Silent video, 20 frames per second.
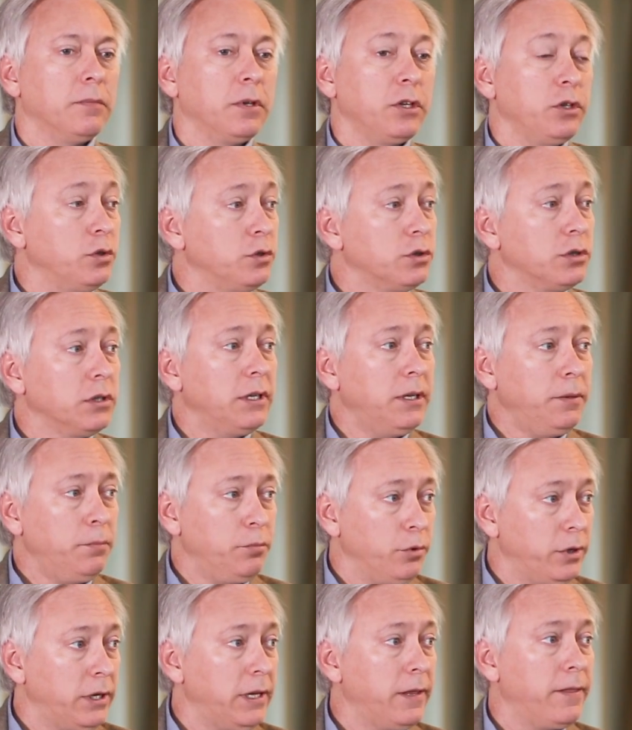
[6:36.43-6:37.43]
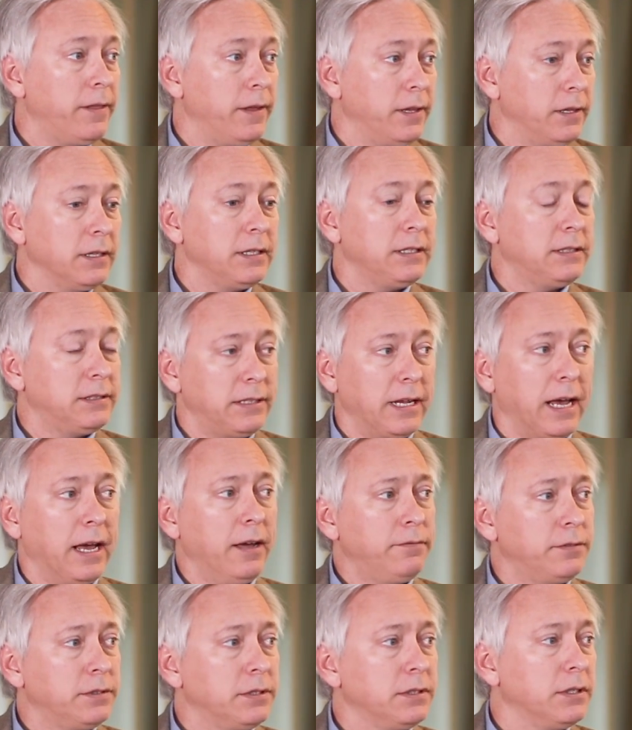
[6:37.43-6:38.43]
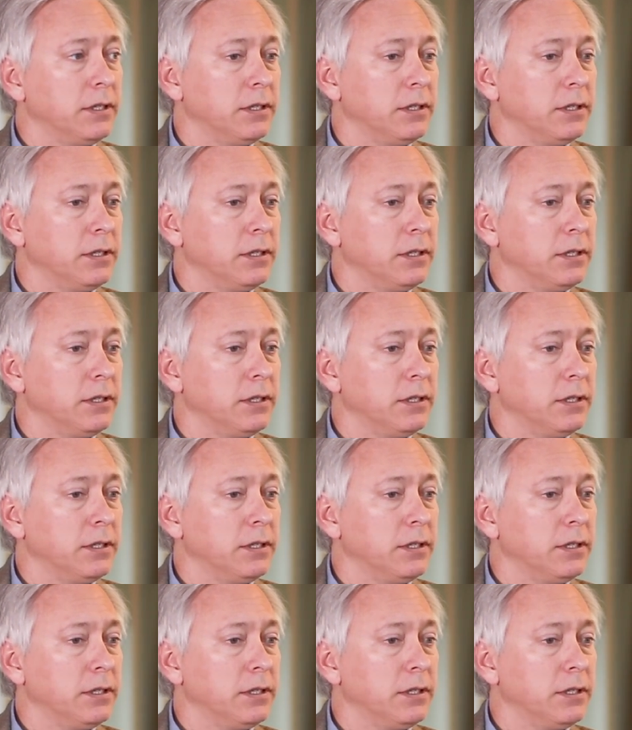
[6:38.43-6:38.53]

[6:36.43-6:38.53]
usually pretty thinly staffed,